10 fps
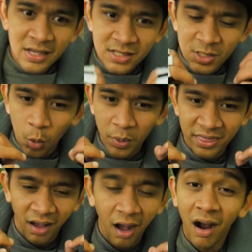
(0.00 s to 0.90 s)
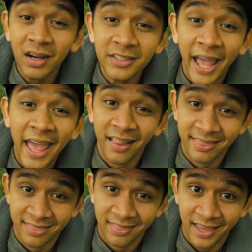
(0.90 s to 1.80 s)
So with heart
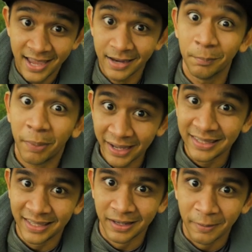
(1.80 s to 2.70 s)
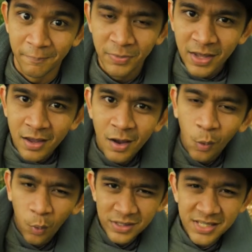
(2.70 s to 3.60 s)
health and biking,
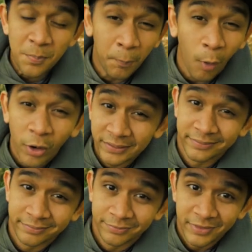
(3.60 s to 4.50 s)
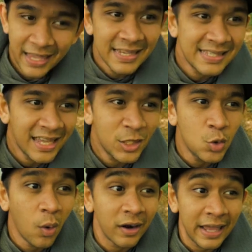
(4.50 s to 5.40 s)
what's important is that
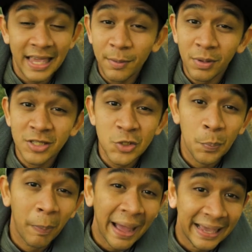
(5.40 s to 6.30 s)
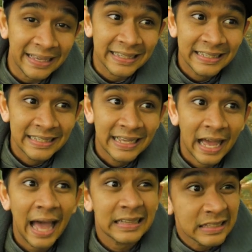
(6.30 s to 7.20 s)
you are able to bike
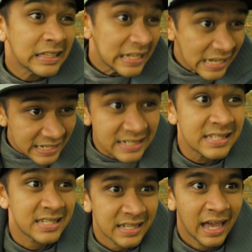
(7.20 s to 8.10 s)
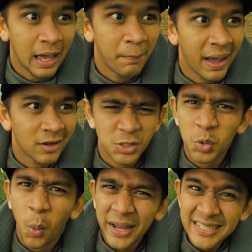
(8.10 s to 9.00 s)
at least about
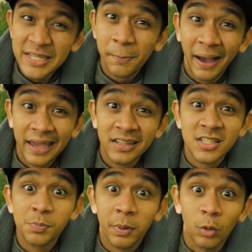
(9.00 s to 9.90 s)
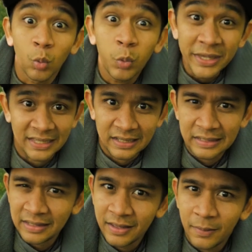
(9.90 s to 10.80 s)
20 miles per week.
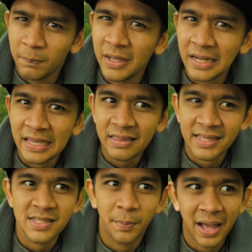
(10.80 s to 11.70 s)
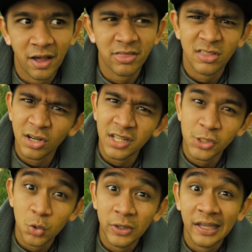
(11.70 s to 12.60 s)
Meaning that's about
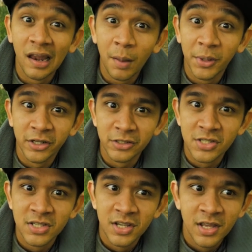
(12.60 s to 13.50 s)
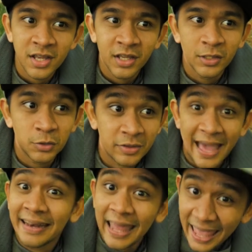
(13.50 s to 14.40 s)
32 kilometers. To
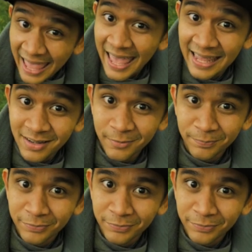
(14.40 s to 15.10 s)
that end,